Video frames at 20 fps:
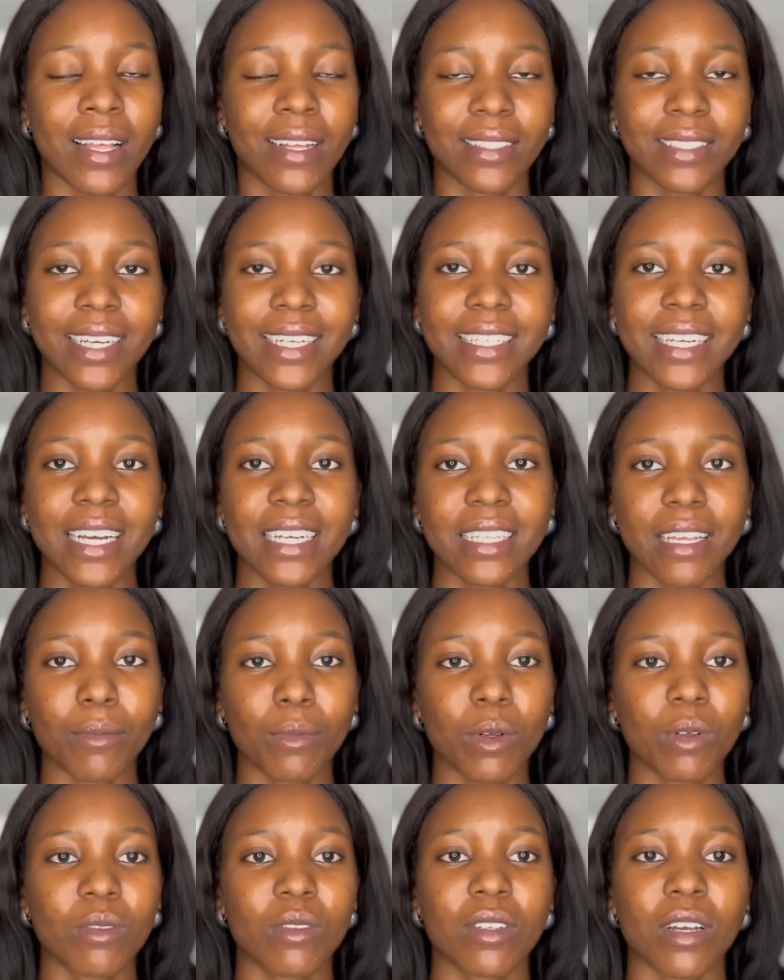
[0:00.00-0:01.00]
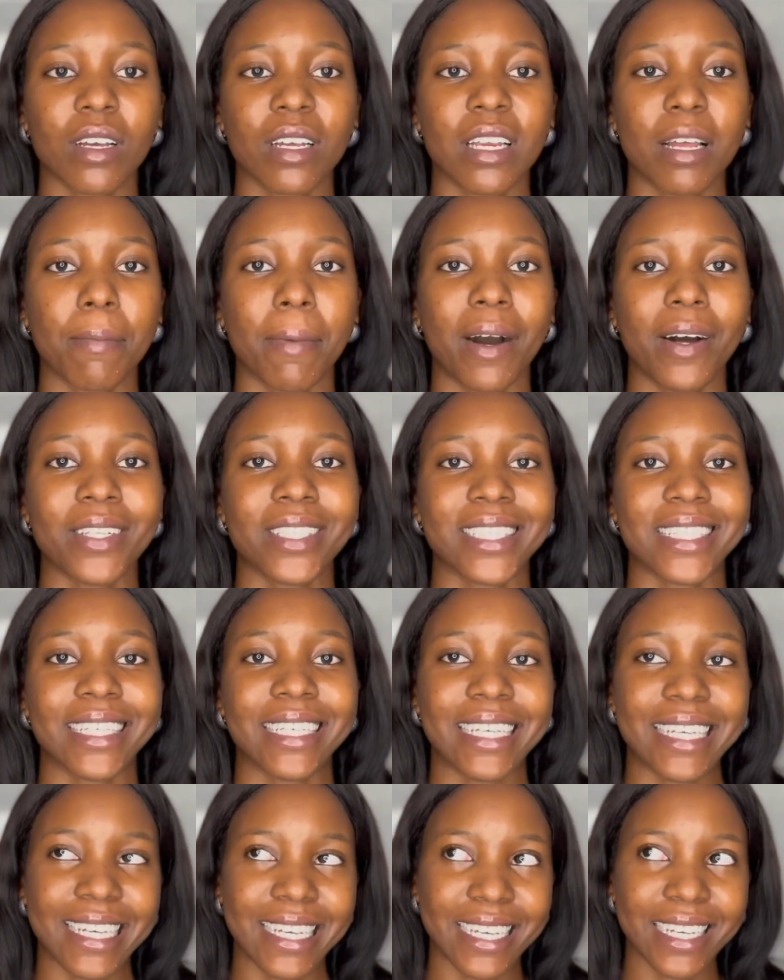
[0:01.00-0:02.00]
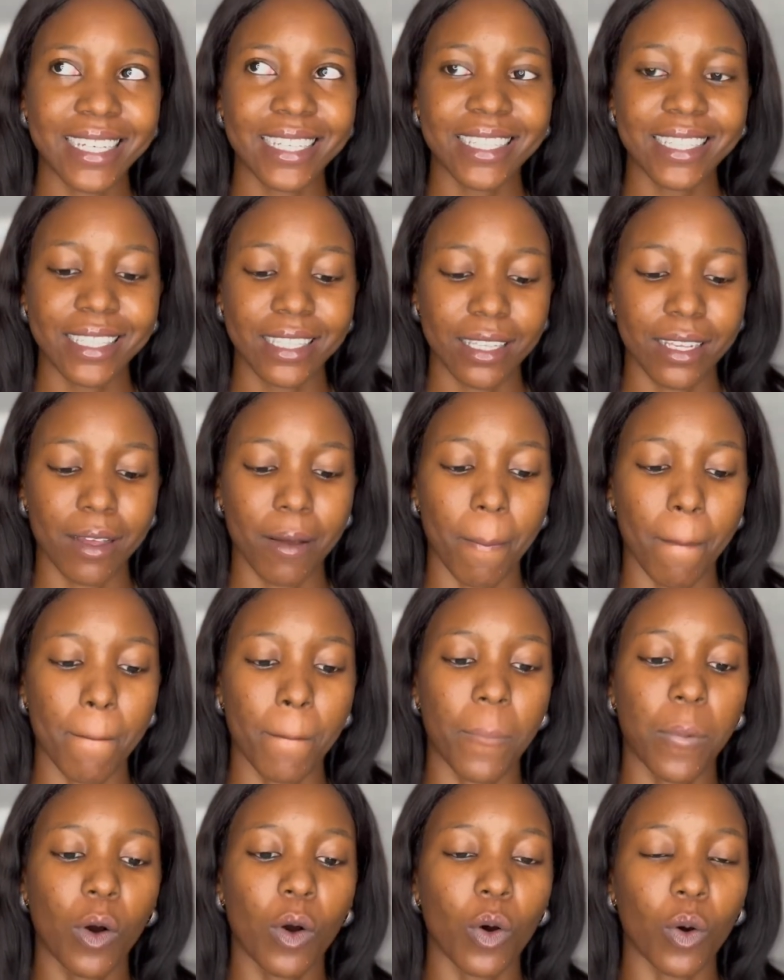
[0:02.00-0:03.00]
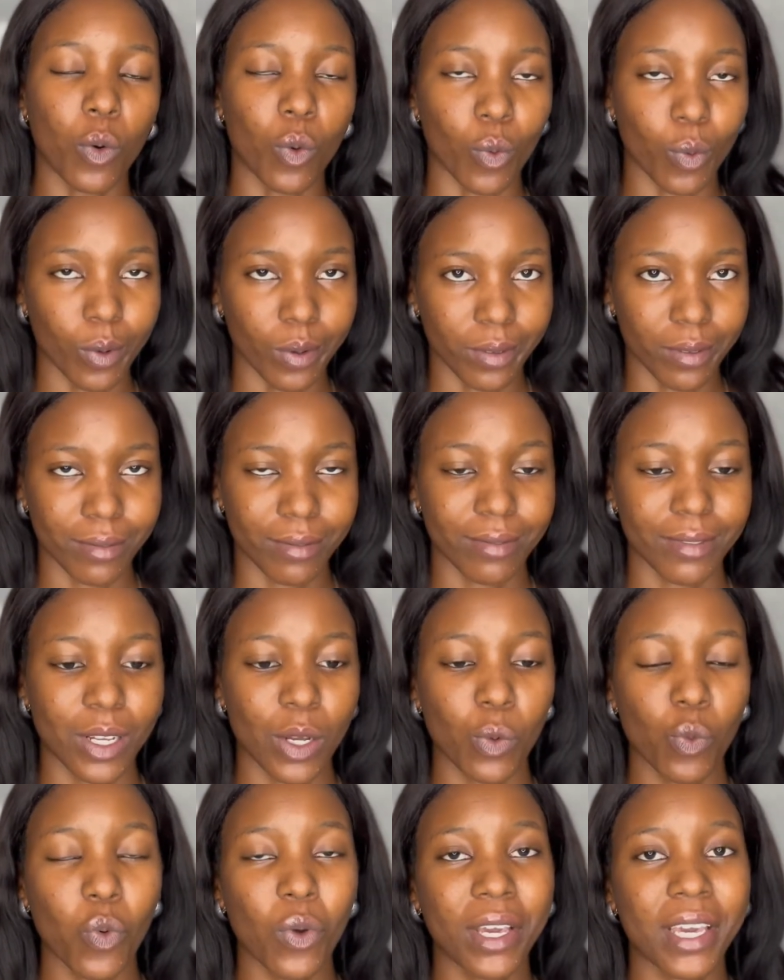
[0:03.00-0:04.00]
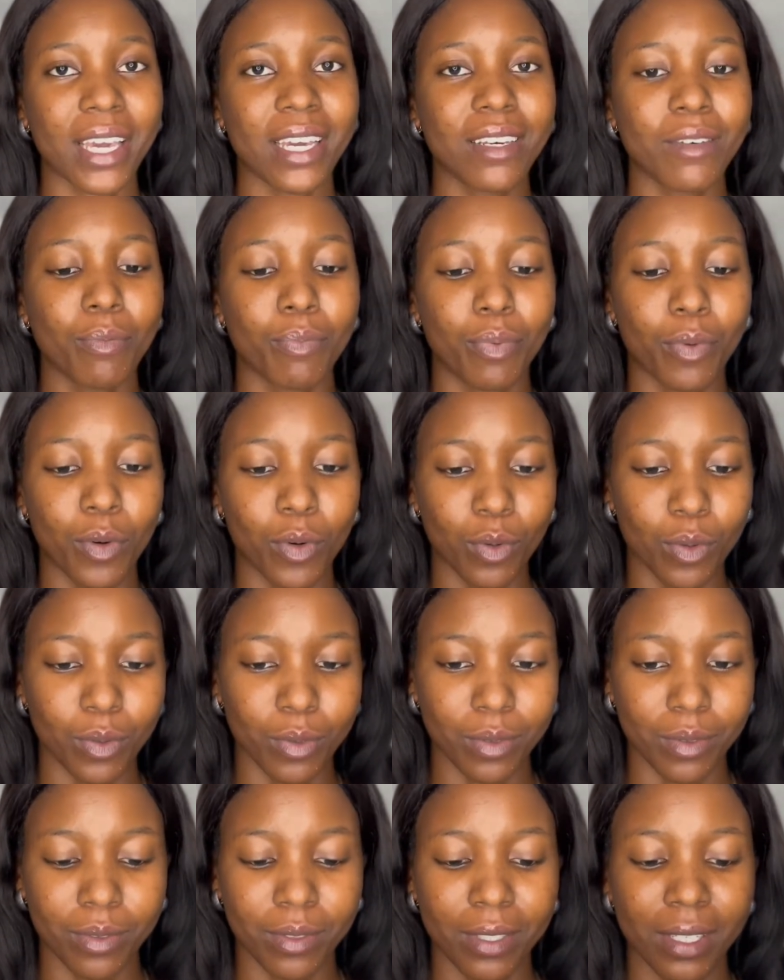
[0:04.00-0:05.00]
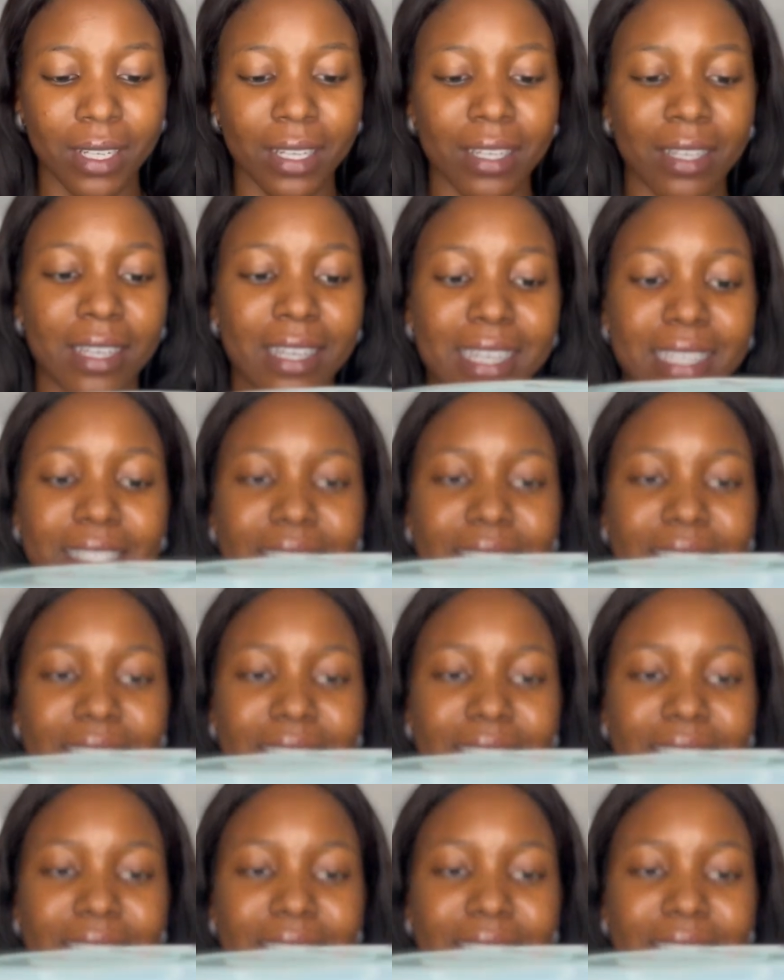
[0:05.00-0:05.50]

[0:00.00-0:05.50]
The next I'm going to be talking about is bowl, cooking bowl. A